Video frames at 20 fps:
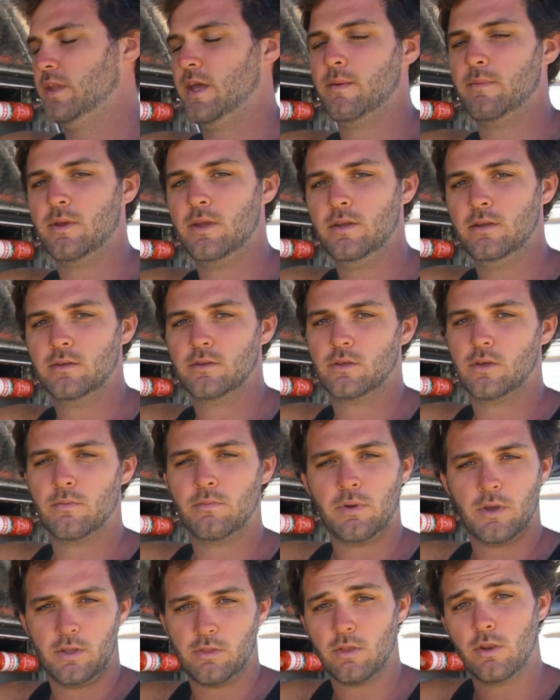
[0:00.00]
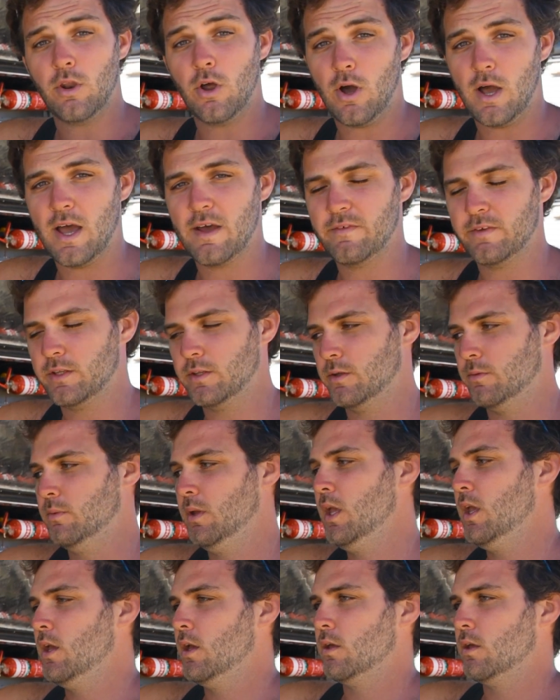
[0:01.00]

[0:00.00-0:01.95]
them in compared to not having them.